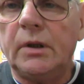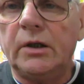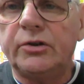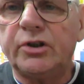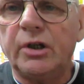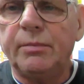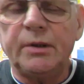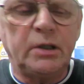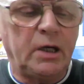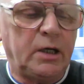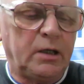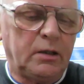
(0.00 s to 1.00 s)
shim in
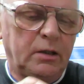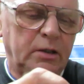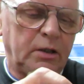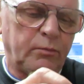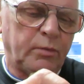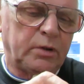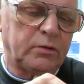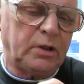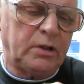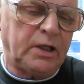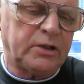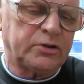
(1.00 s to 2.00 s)
there, and then
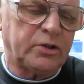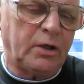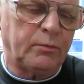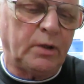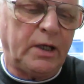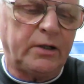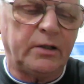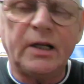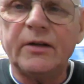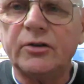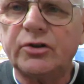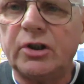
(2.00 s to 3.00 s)
the next time we'll add
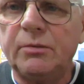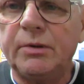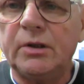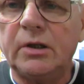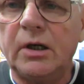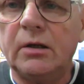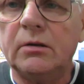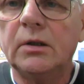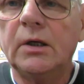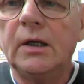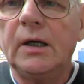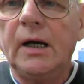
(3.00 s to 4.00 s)
another shim in there
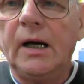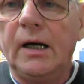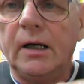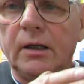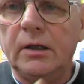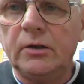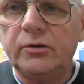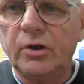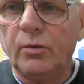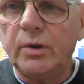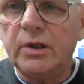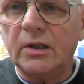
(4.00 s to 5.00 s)

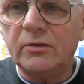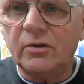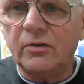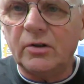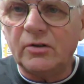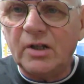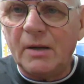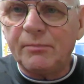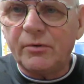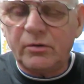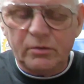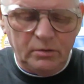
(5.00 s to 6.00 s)
until we get to the
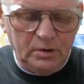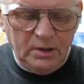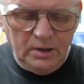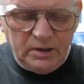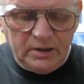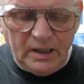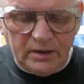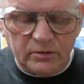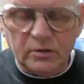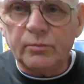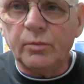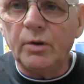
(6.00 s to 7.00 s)
depth
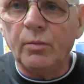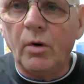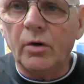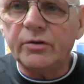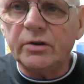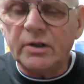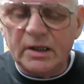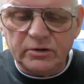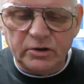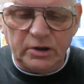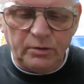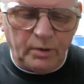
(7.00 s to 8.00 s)
cut that we want in
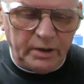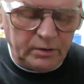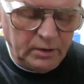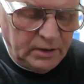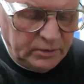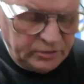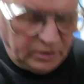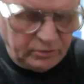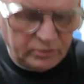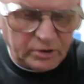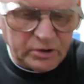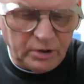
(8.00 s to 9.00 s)
that keyway, so
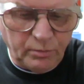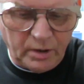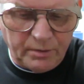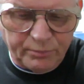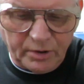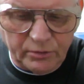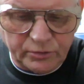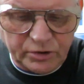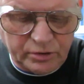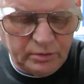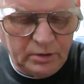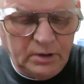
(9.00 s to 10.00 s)
that the keyway
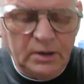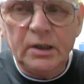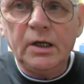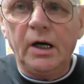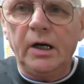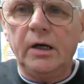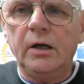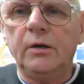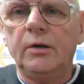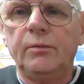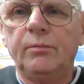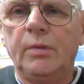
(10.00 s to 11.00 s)
broach
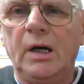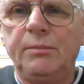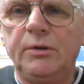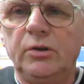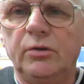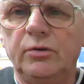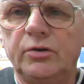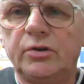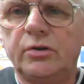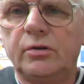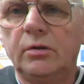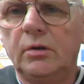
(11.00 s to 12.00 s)
may be
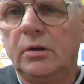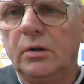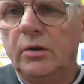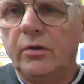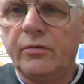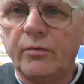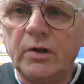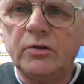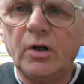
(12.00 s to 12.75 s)
used 3